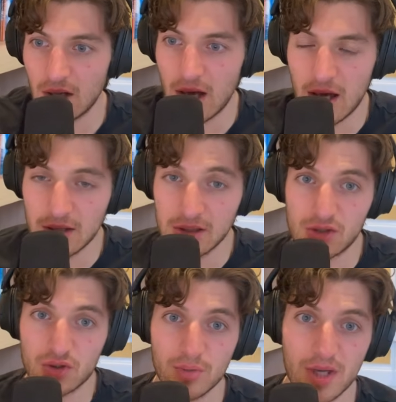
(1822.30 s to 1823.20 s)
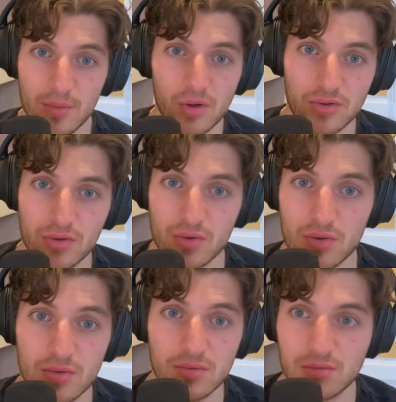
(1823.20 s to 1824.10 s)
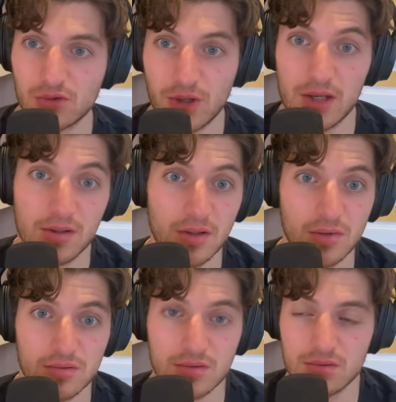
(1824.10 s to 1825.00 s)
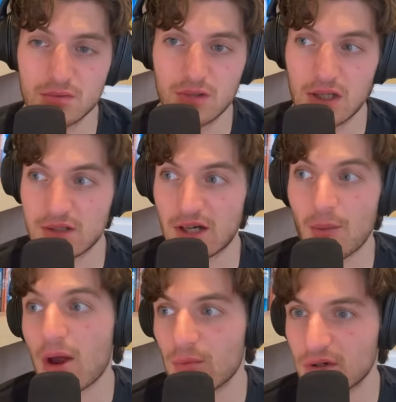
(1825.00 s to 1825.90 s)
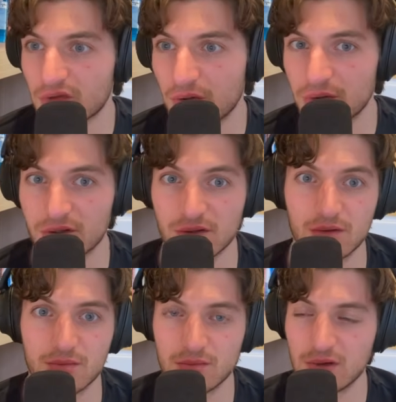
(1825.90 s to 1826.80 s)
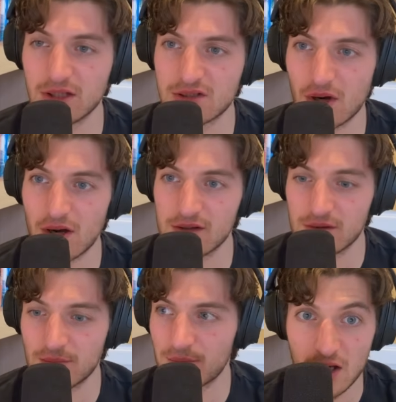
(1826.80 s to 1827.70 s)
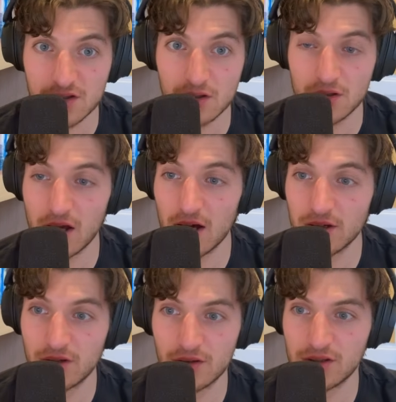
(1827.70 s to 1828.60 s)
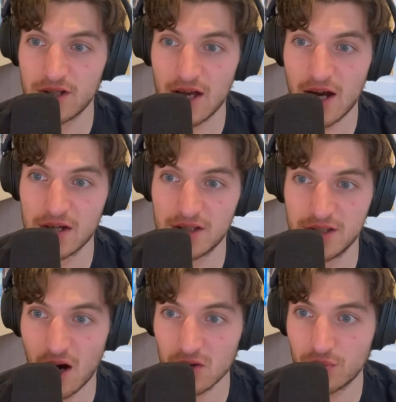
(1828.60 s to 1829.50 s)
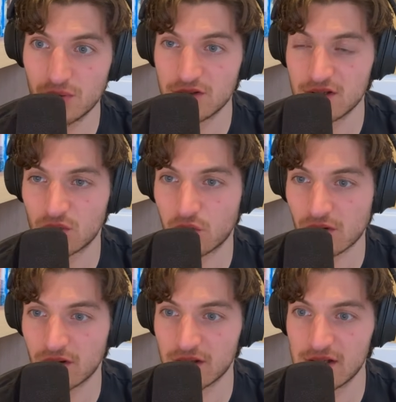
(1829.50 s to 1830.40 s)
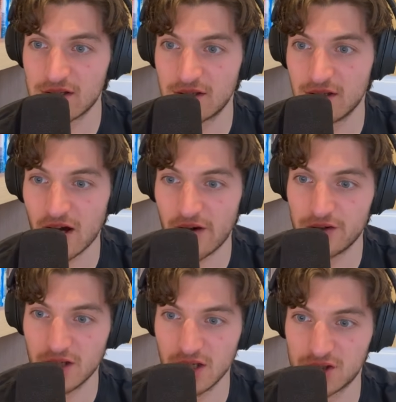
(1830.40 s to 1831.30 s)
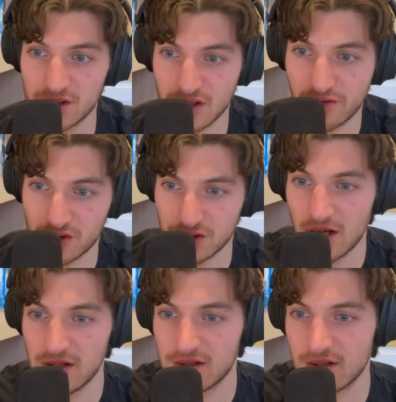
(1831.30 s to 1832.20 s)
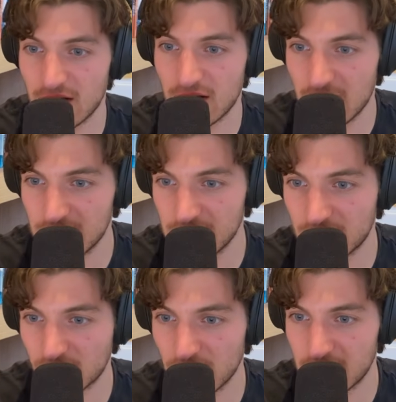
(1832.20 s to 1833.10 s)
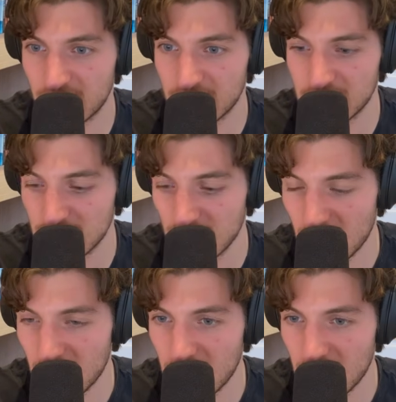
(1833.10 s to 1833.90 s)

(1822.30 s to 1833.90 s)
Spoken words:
and it should be able to create the note inside my inbox folder. So let's try it. And so yeah, the AI did the output, it worked on it, they have the agentic functionalities, and it created the